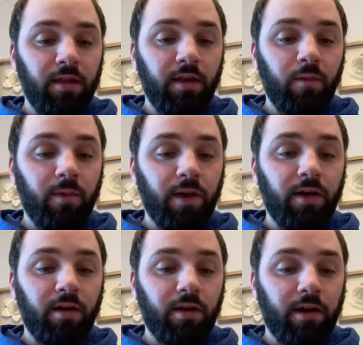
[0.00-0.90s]
that
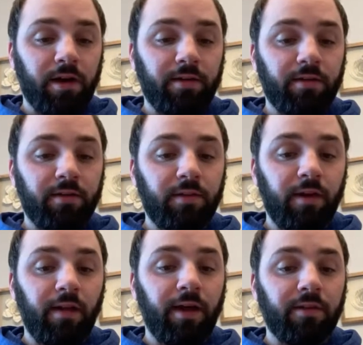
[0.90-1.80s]
we are not,
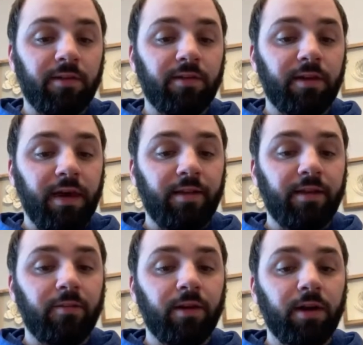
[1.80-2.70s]
and that's
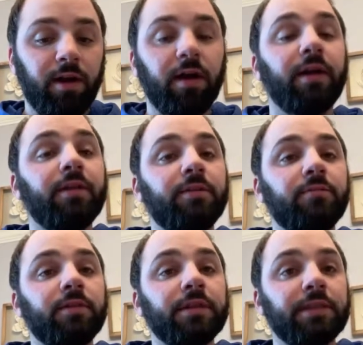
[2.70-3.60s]
exactly what God
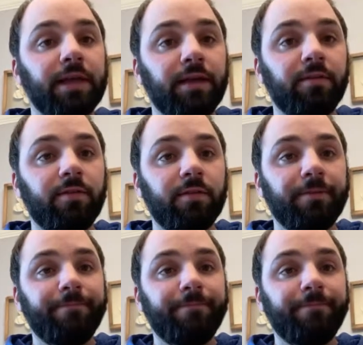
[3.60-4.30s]
intends.